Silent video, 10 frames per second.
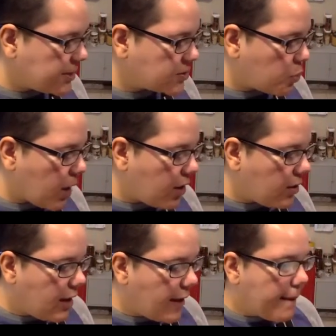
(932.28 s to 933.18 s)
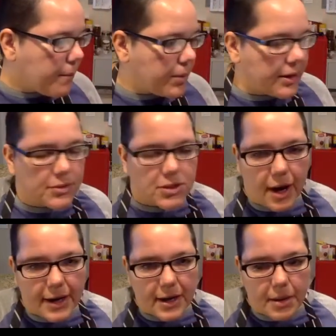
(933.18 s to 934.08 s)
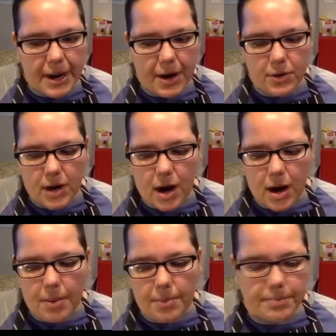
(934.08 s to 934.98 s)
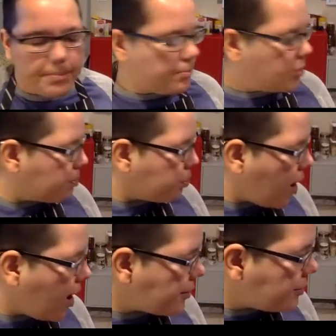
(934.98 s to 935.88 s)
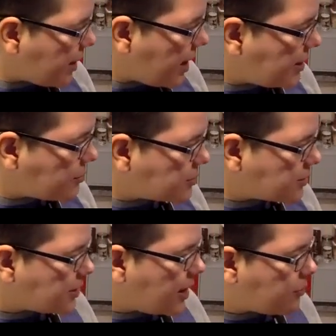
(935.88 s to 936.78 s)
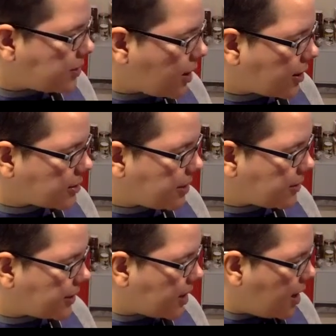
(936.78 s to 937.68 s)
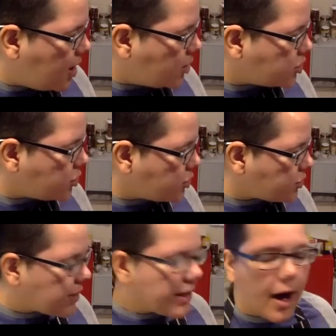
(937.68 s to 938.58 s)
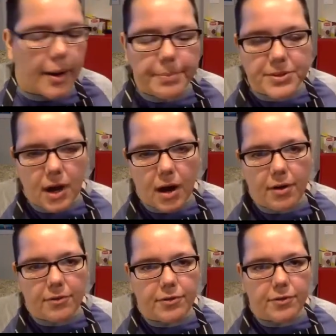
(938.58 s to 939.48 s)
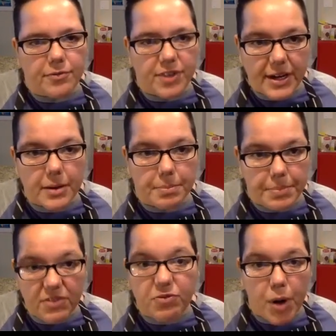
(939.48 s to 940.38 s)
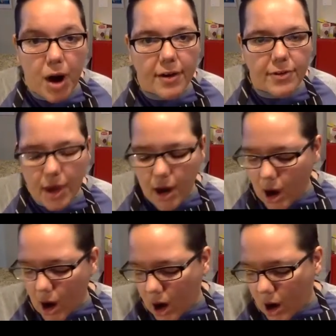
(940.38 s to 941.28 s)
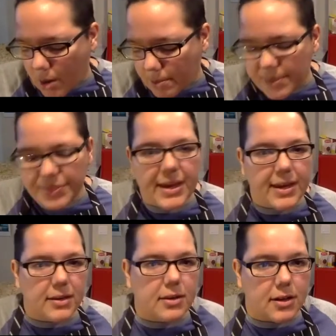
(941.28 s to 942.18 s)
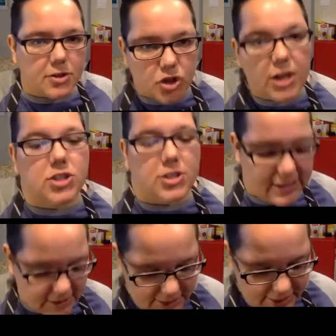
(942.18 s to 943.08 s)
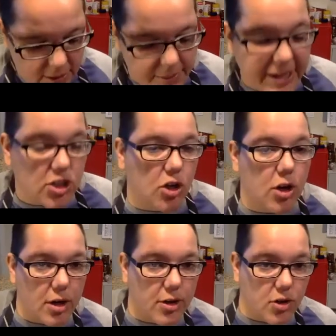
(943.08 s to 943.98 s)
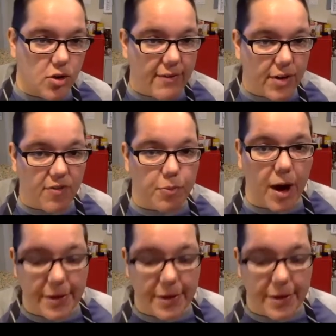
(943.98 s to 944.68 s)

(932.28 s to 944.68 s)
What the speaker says: as well, when it was talking about the broth, and we talked about like 2 to 3 cups of vegan beef broth. But then the instruction says like to make sure you have enough broth